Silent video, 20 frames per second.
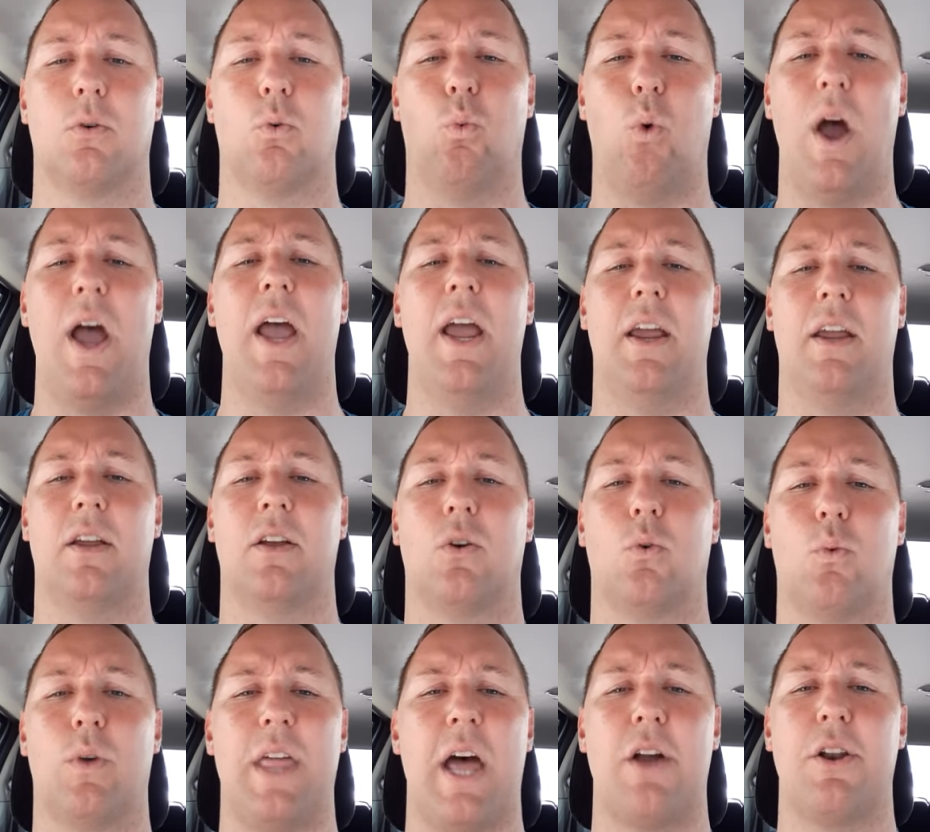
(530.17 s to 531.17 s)
way
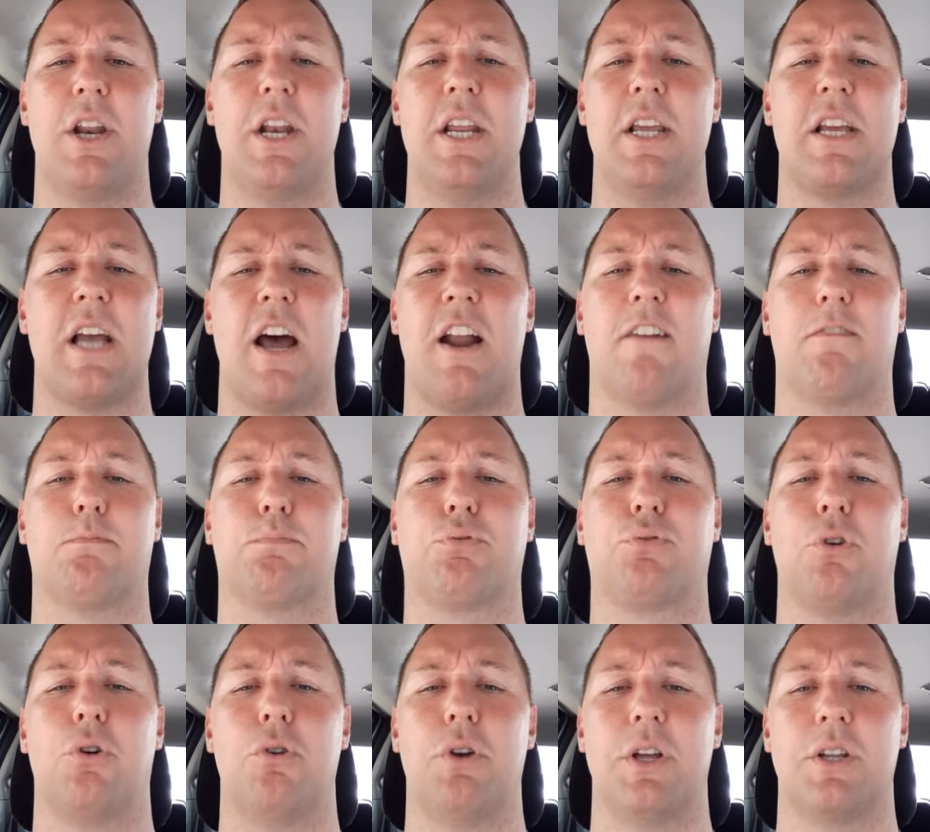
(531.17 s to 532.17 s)
without any kind of
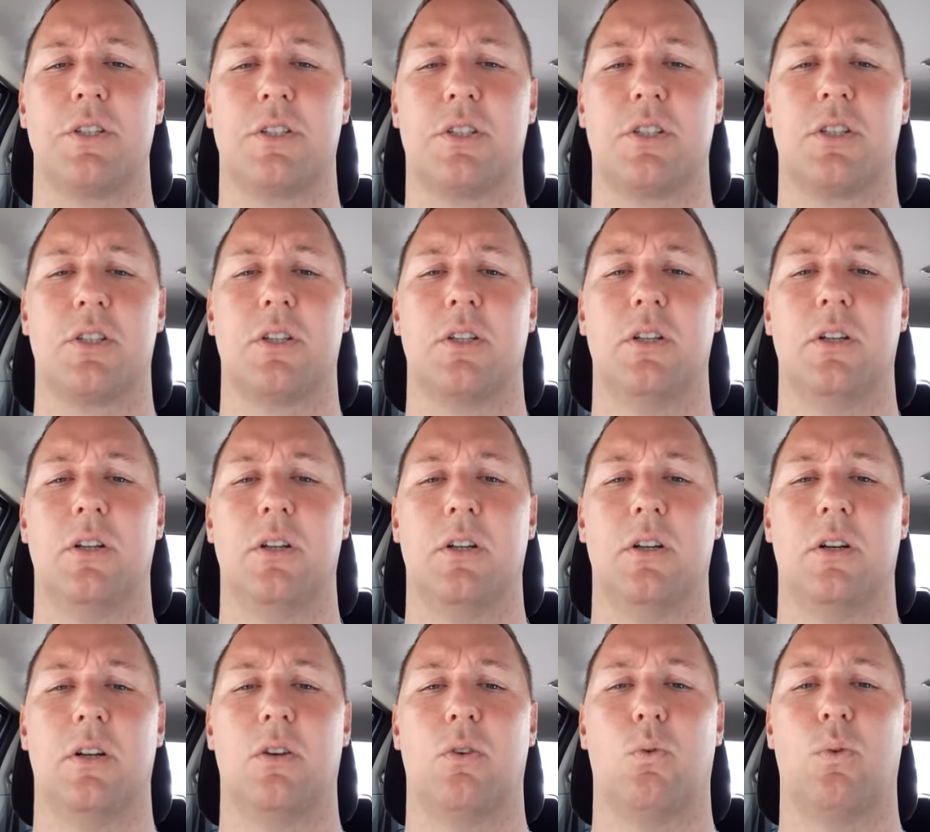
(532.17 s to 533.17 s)
prudence,
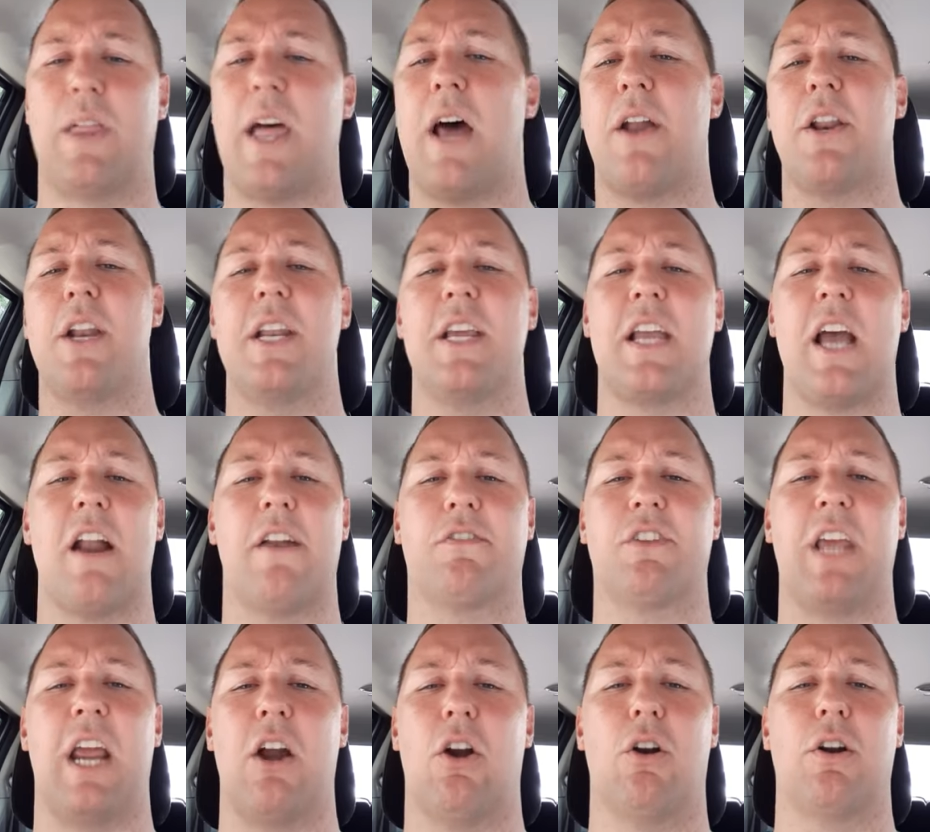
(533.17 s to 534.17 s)
without any kind of
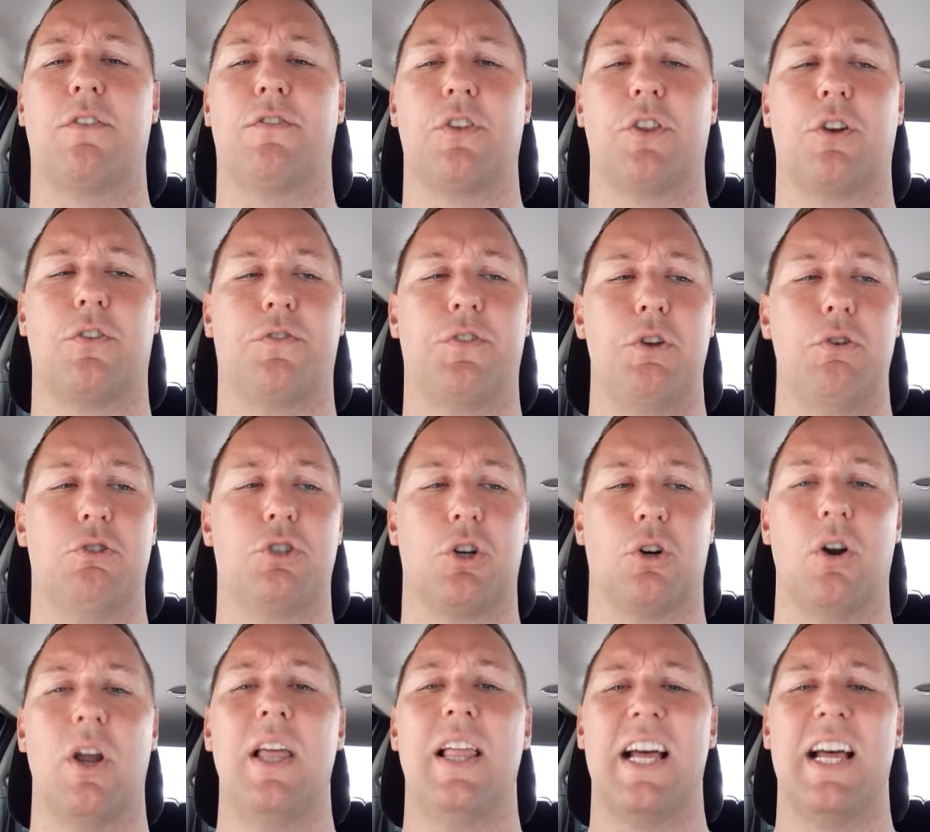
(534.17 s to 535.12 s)
caring for their future.